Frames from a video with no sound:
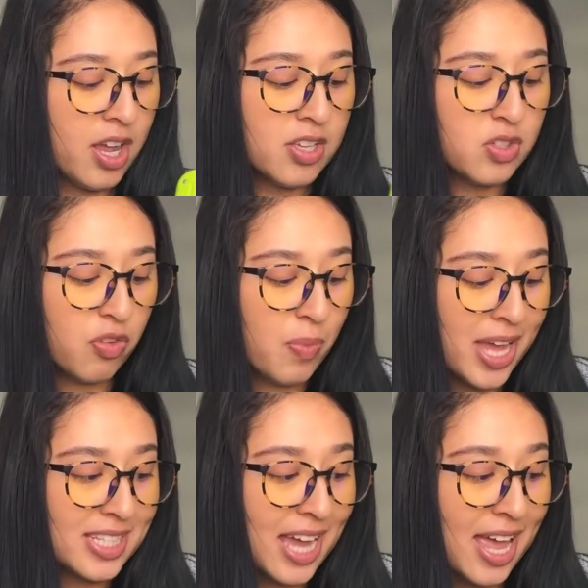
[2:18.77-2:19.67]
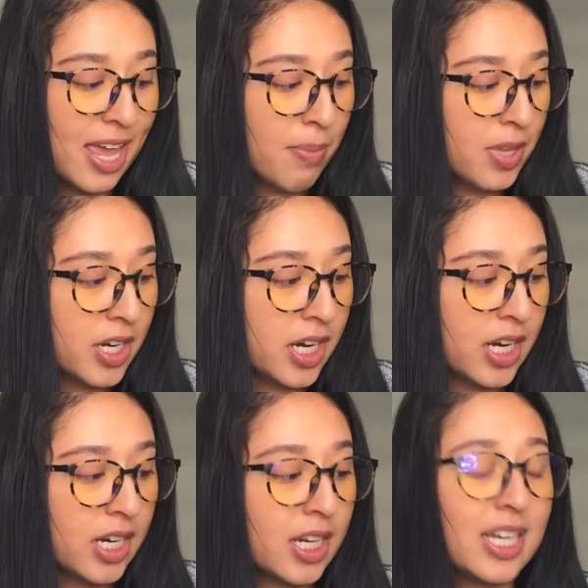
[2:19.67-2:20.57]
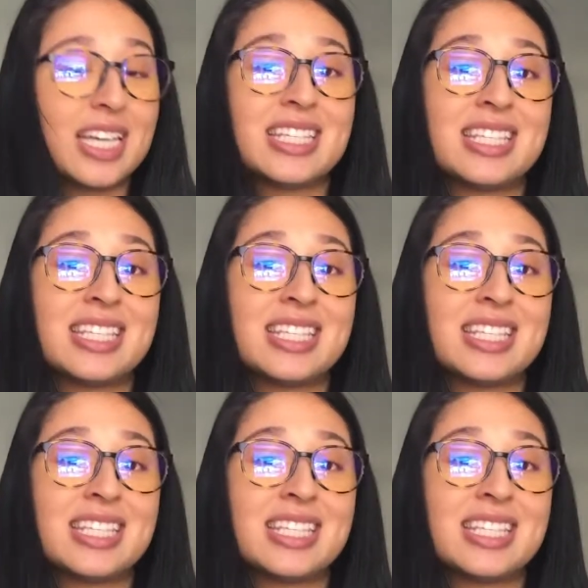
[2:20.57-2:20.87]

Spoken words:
So if my diameter is